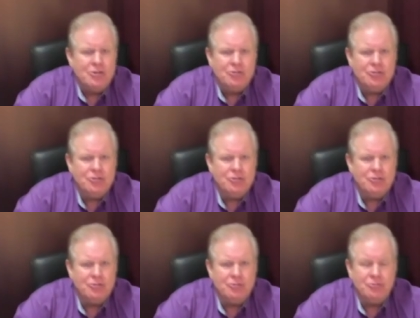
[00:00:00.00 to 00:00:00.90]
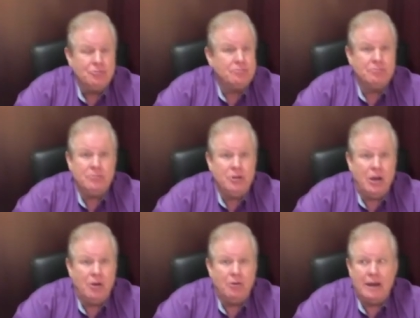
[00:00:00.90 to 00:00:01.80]
how do
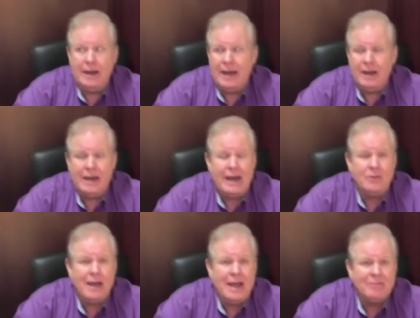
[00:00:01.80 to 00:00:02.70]
I